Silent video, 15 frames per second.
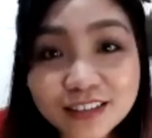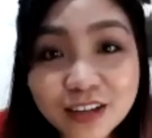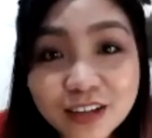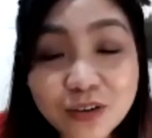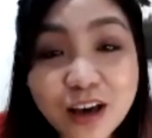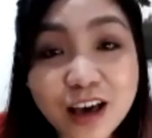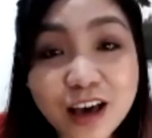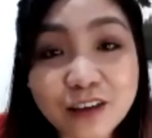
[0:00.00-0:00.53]

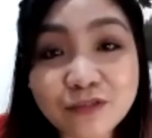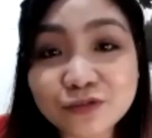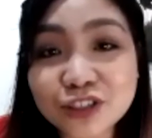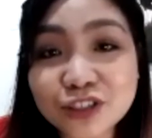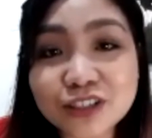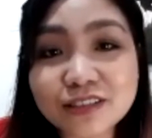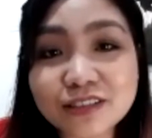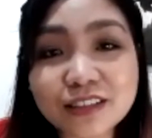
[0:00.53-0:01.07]
Have
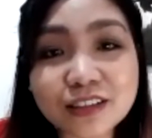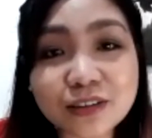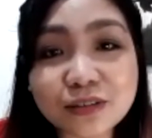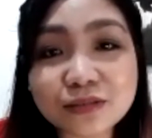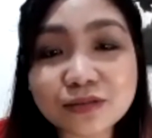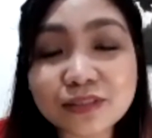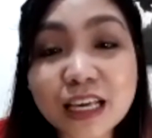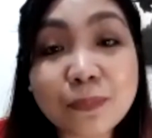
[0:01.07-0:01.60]
just
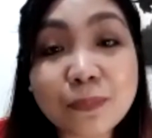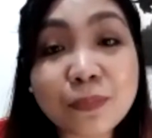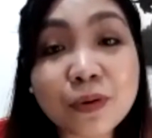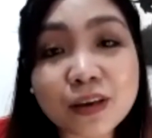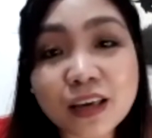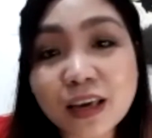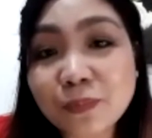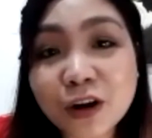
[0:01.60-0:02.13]

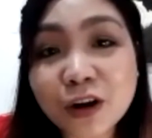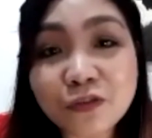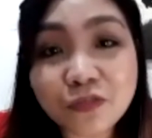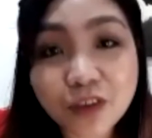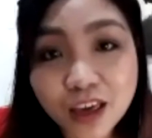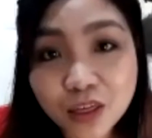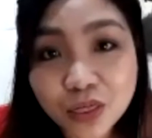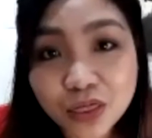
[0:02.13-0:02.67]
keep your
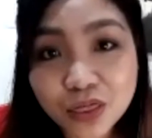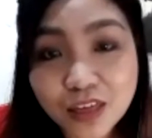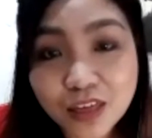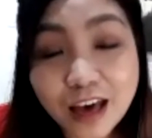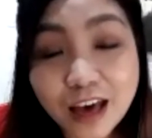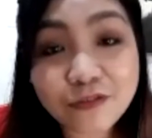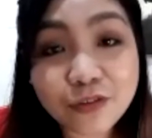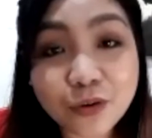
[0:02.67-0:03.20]
faith,
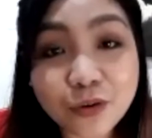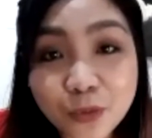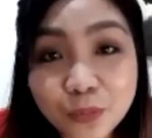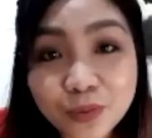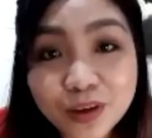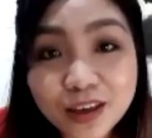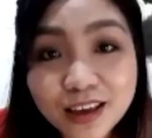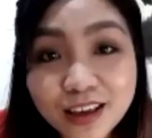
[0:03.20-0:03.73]
have hope,
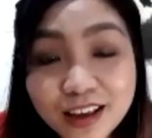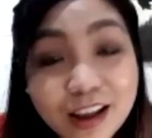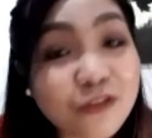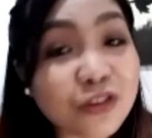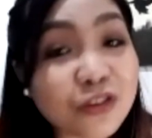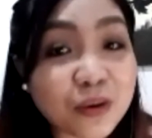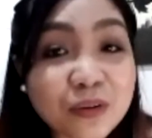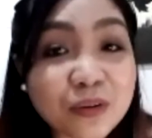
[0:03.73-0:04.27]
and
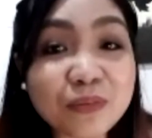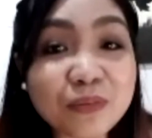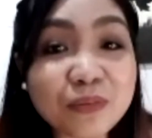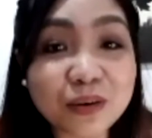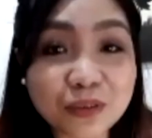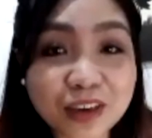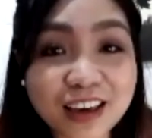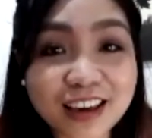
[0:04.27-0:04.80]
everything will be
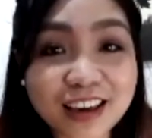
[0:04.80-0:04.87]
okay.